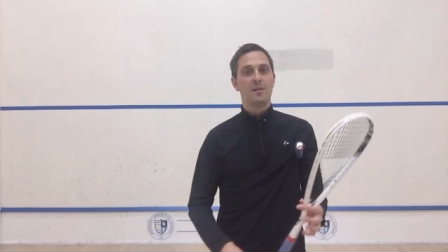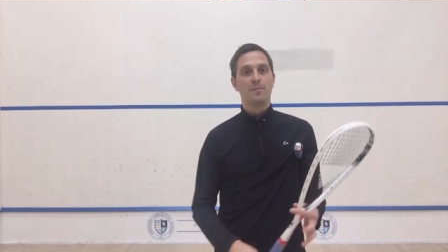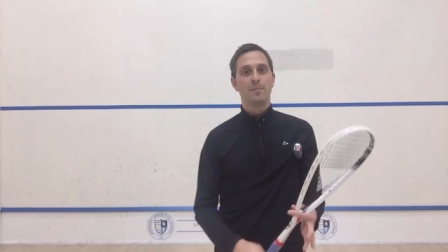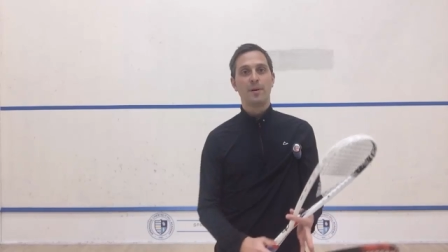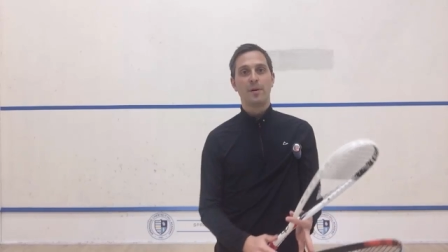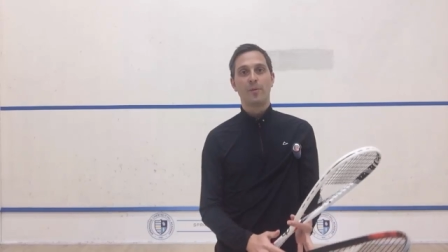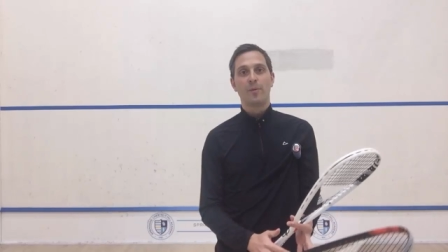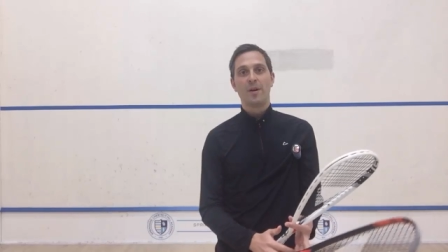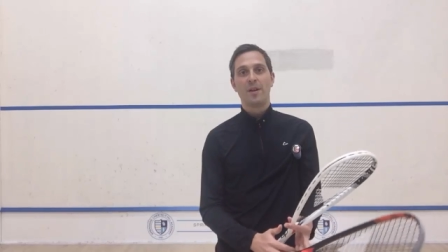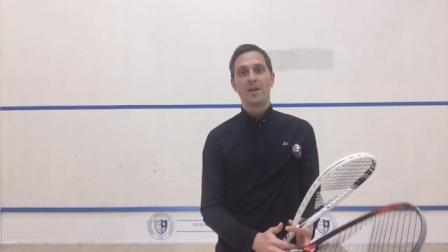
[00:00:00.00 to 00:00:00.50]

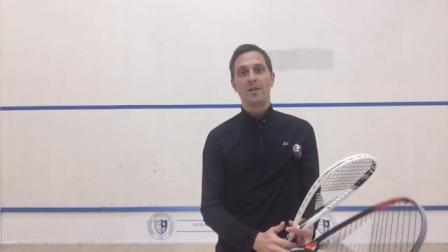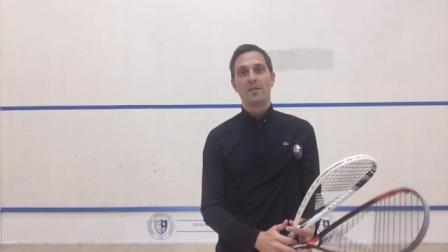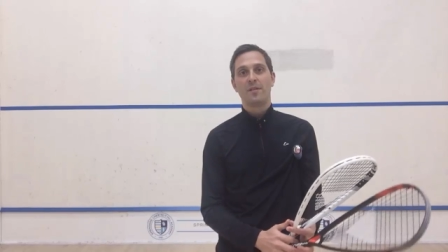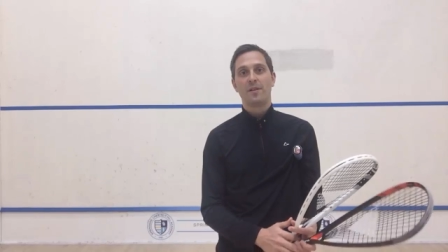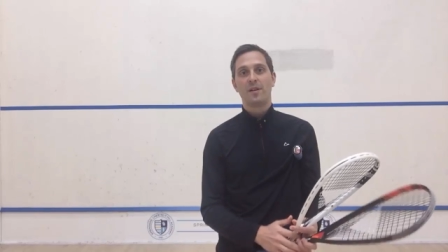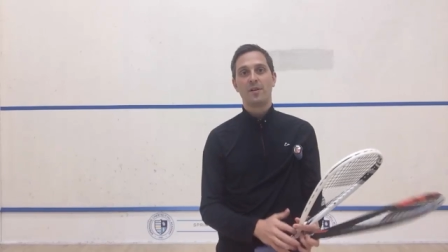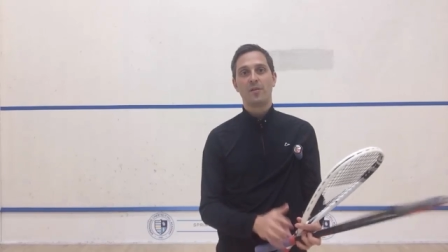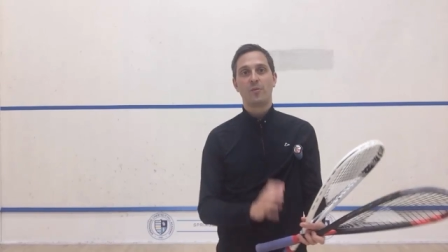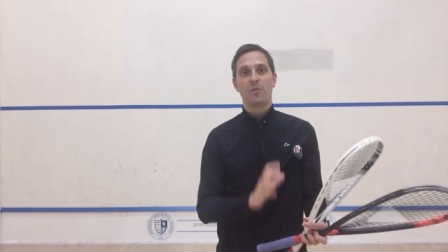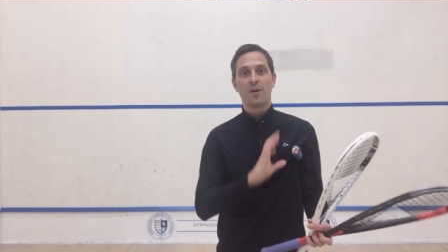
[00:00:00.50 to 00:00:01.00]
But when
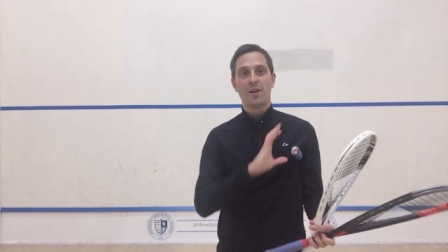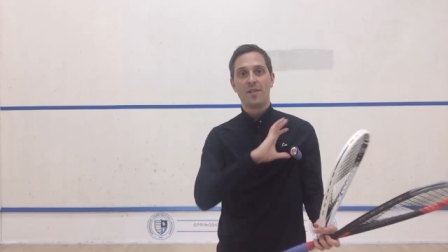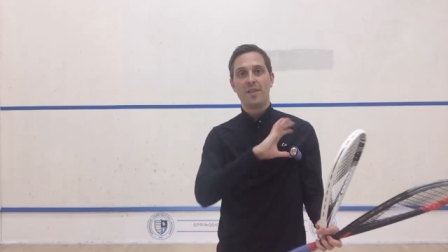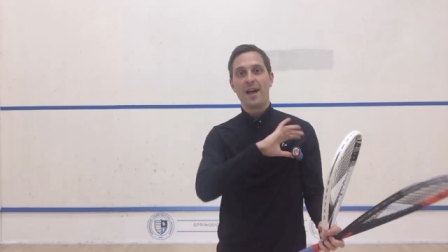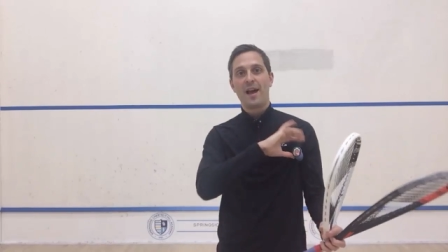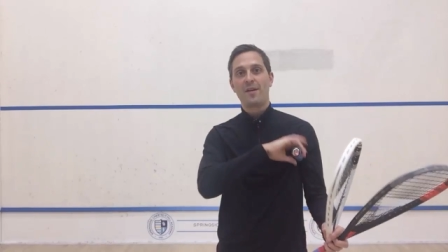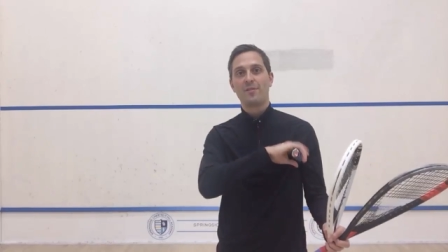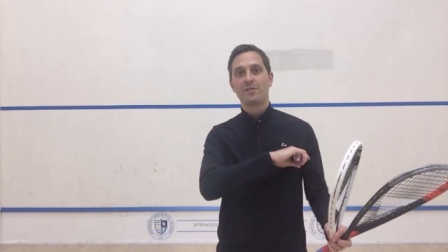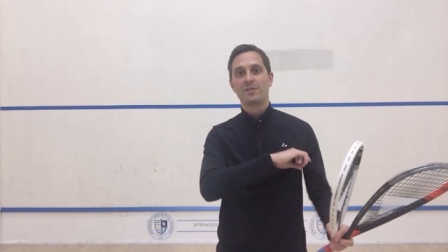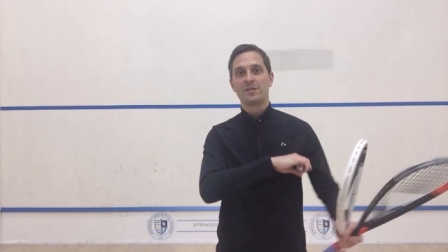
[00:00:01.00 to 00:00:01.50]

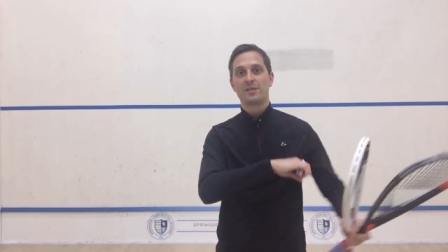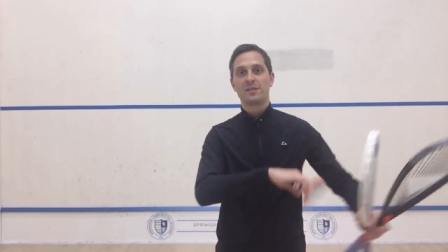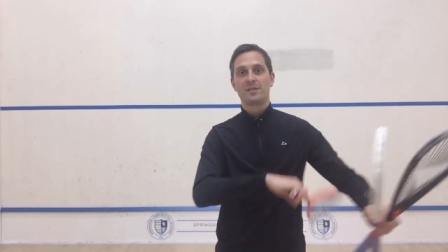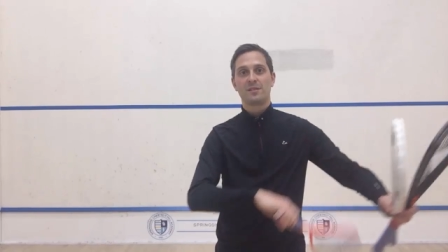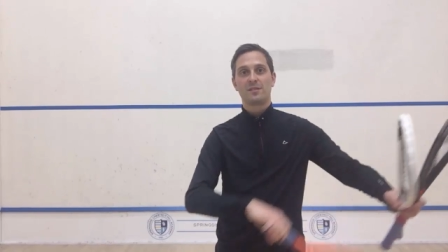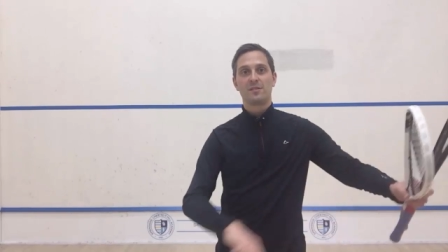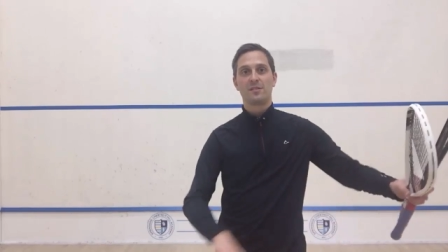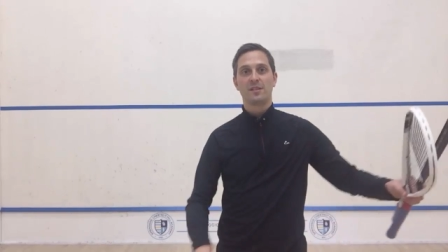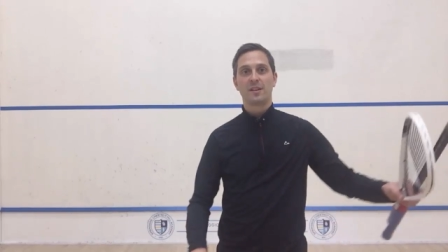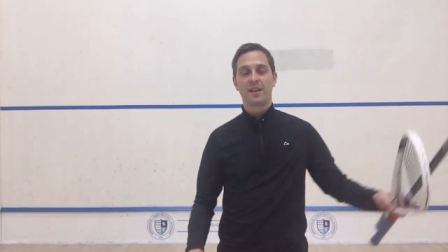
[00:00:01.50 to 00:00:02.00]
that was
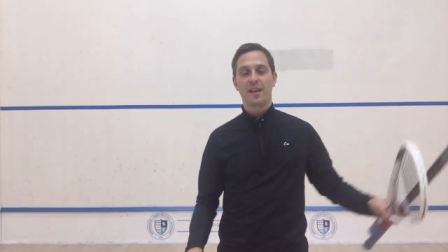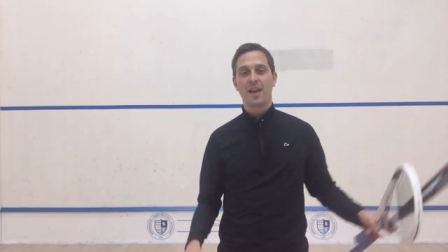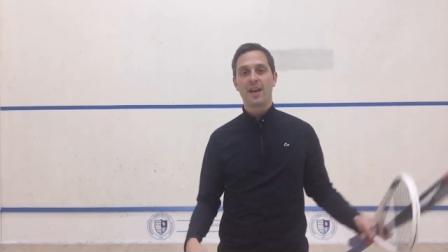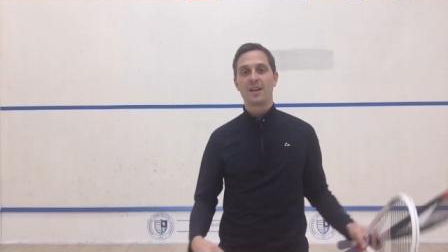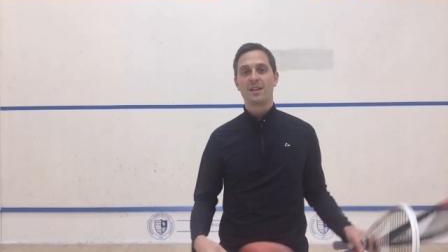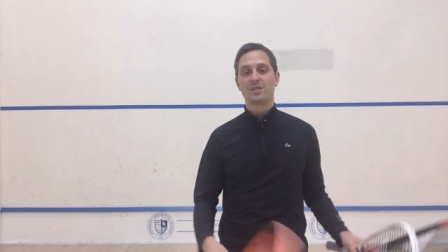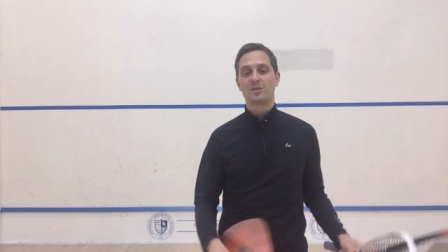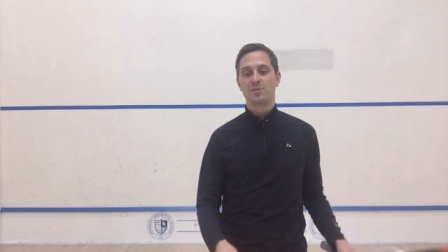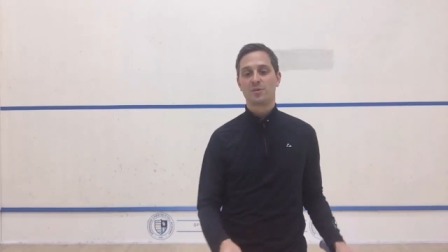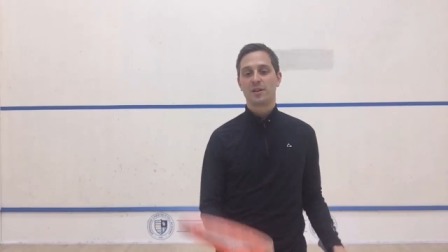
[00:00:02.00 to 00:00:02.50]
the case,